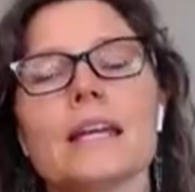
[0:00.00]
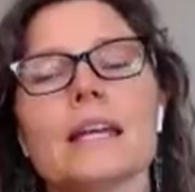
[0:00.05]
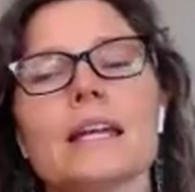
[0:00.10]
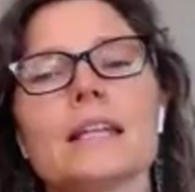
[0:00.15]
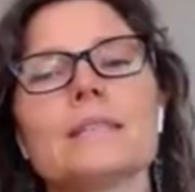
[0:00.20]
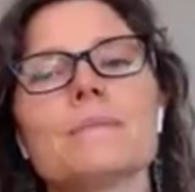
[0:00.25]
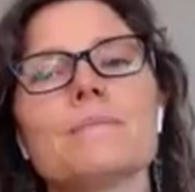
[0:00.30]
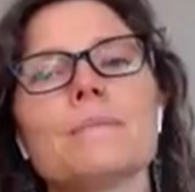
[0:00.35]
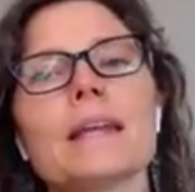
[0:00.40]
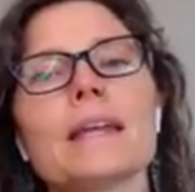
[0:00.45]

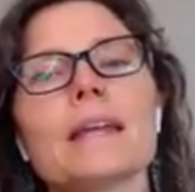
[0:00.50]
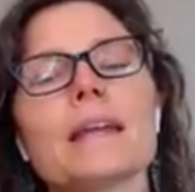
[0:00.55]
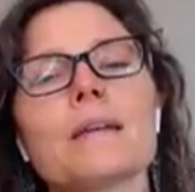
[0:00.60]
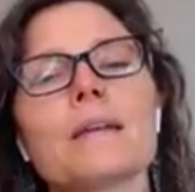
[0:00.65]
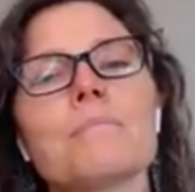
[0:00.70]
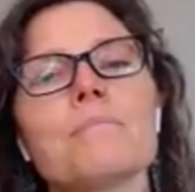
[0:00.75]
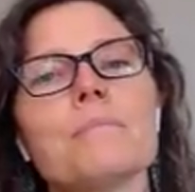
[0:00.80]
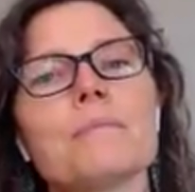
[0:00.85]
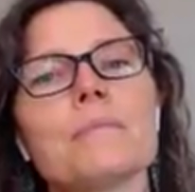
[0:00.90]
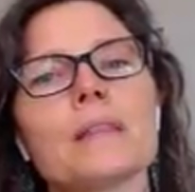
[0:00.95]
It's
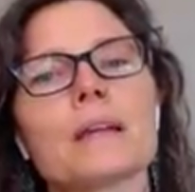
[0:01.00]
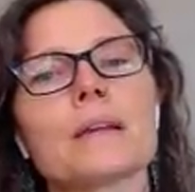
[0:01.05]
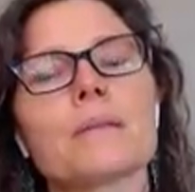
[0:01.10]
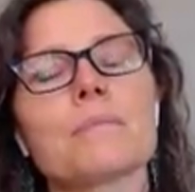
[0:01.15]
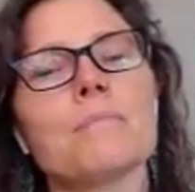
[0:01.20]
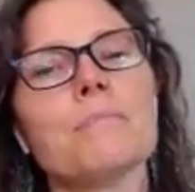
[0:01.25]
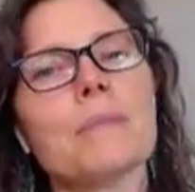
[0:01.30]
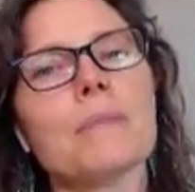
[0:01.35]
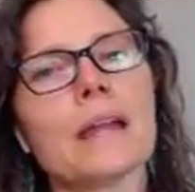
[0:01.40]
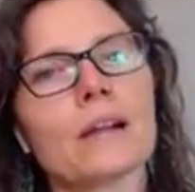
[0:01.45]
making like
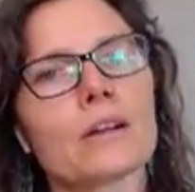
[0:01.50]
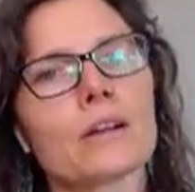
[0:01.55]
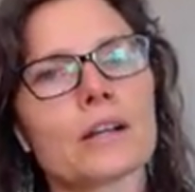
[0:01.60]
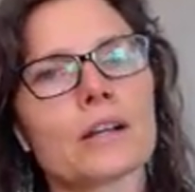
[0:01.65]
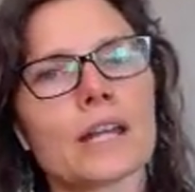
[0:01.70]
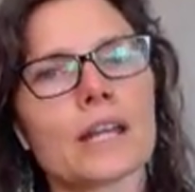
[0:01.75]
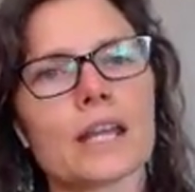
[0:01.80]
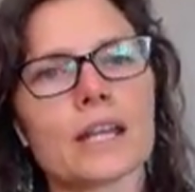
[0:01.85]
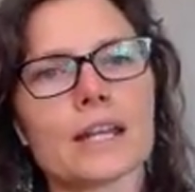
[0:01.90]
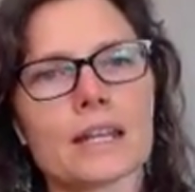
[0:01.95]

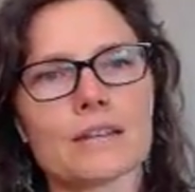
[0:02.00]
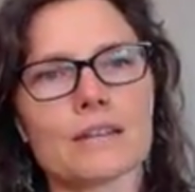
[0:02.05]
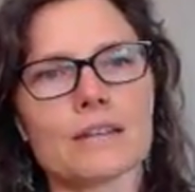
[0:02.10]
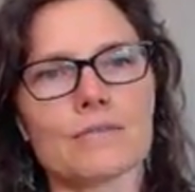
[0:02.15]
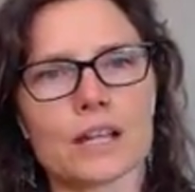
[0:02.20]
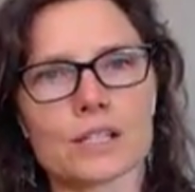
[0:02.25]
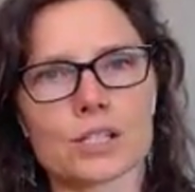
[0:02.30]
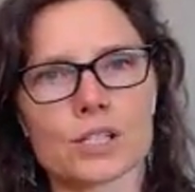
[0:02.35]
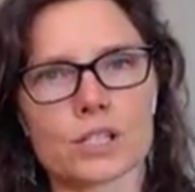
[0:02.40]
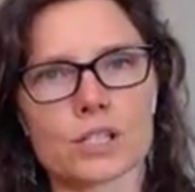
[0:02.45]
marinated
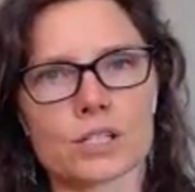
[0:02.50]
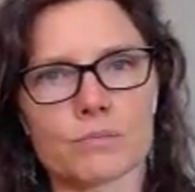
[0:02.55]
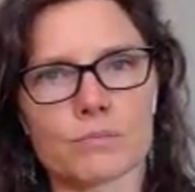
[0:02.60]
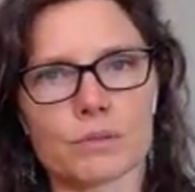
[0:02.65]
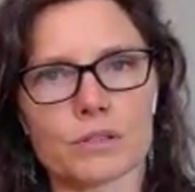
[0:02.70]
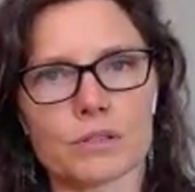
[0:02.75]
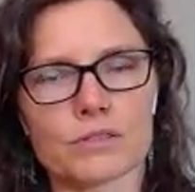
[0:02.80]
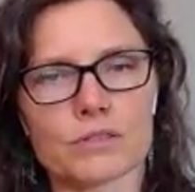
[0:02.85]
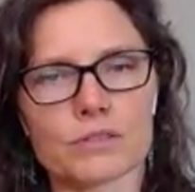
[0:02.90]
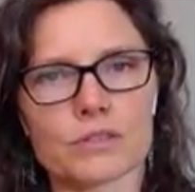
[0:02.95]

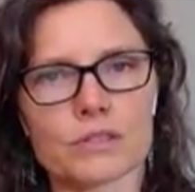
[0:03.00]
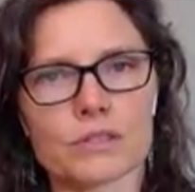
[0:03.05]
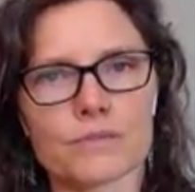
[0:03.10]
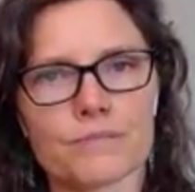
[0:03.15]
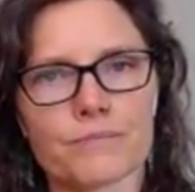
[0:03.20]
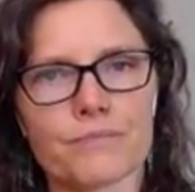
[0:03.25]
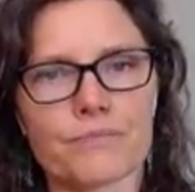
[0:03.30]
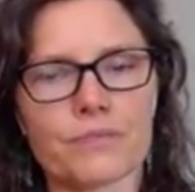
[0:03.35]
vegetables.